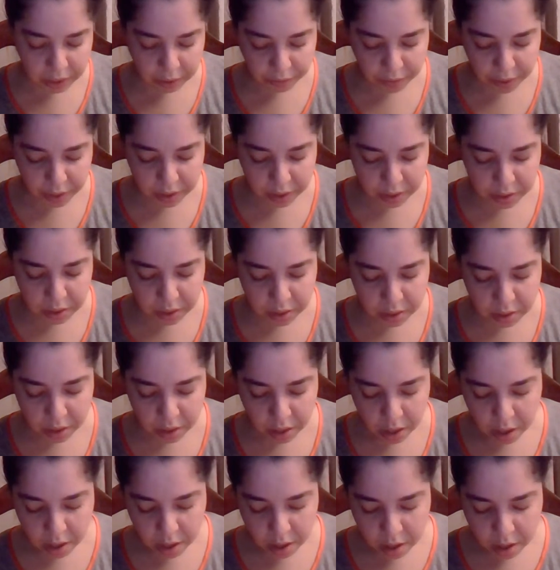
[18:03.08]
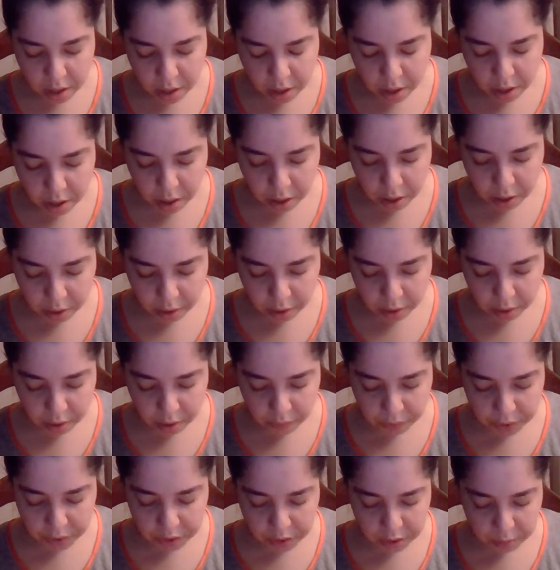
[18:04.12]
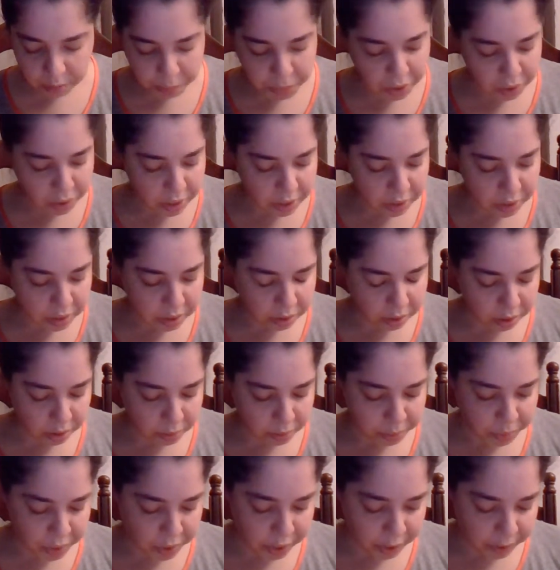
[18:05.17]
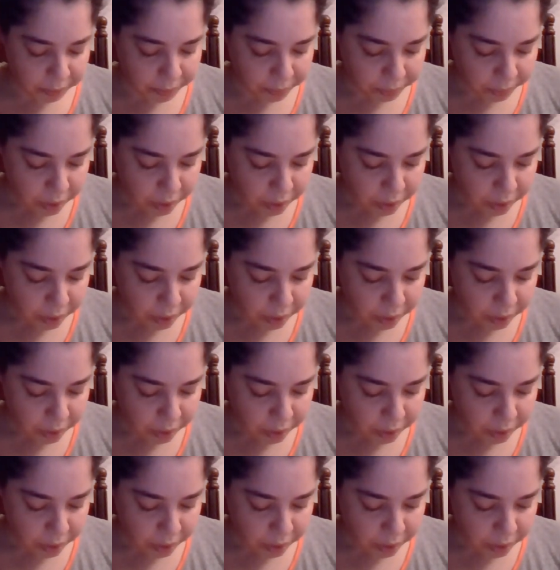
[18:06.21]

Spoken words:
and fantasies of experience are combined.